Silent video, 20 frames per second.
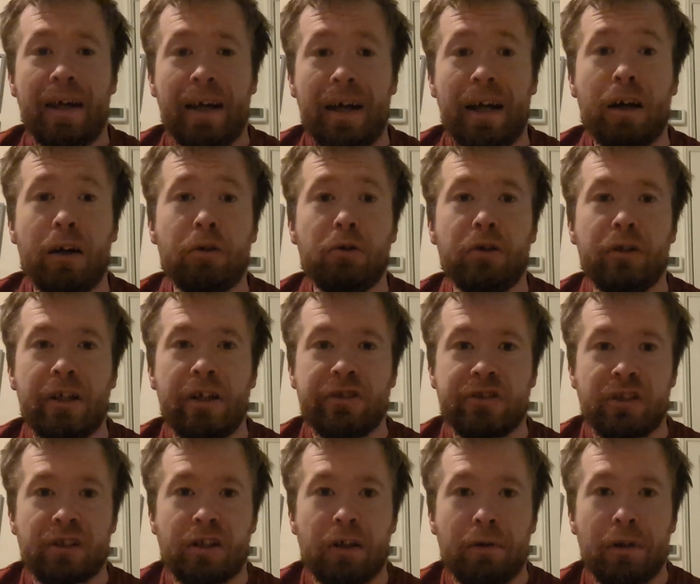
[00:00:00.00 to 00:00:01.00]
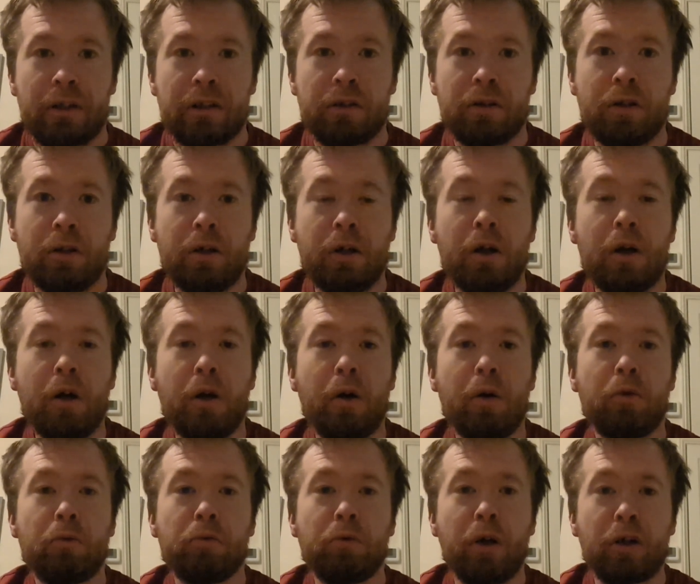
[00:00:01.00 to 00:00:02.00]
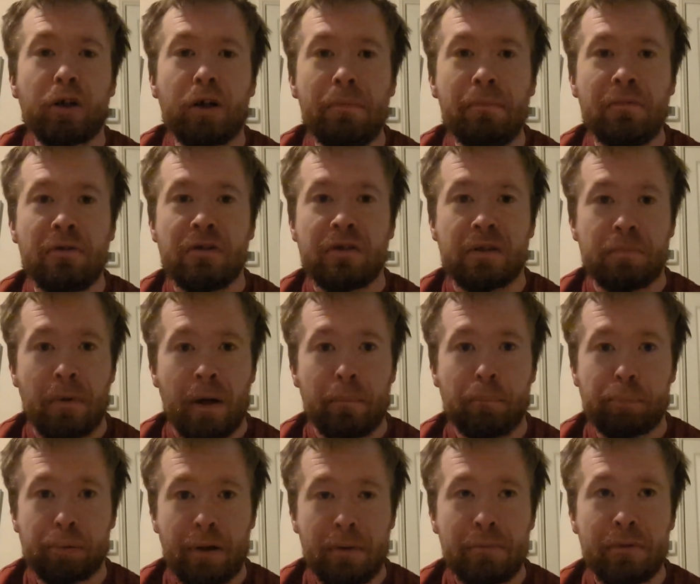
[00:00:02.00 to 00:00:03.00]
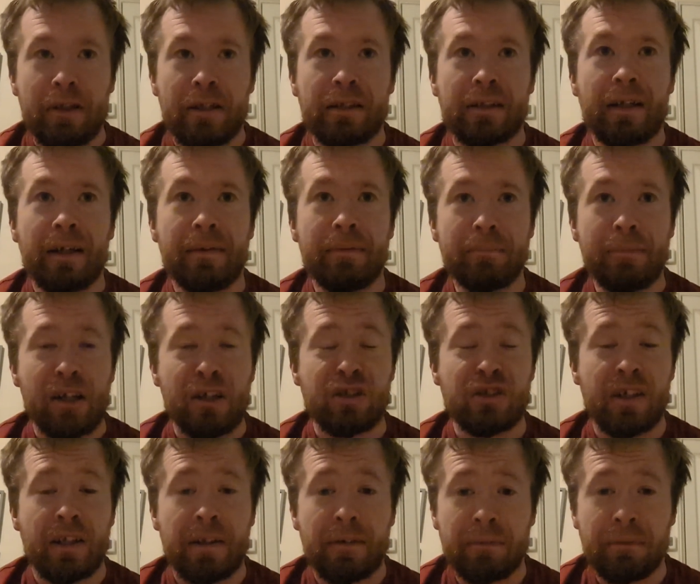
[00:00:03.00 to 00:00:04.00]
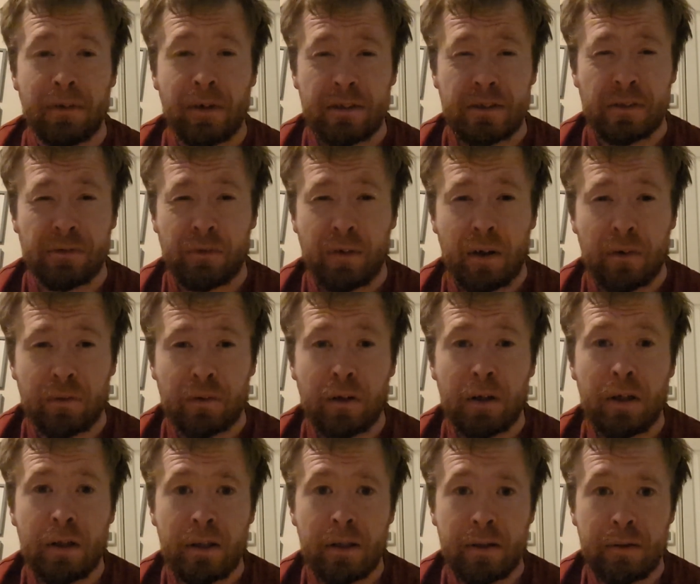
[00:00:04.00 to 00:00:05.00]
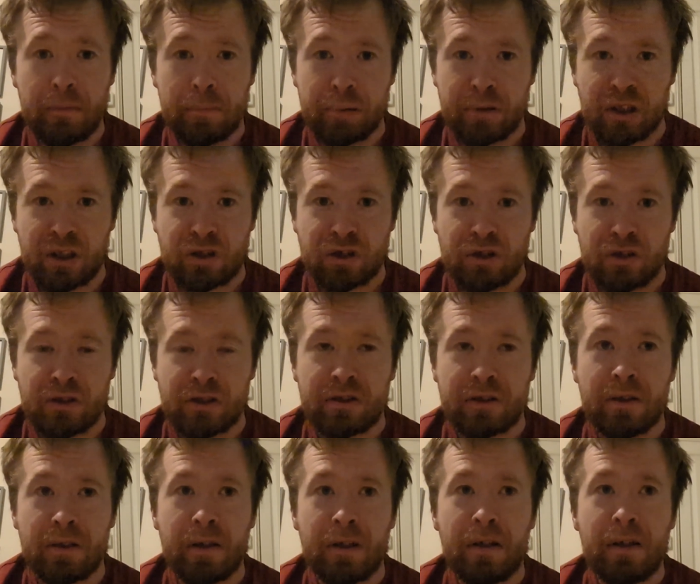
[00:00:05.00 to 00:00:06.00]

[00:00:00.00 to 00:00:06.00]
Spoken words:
how is it going? Welcome to my Premier League Matchday 35 predictions.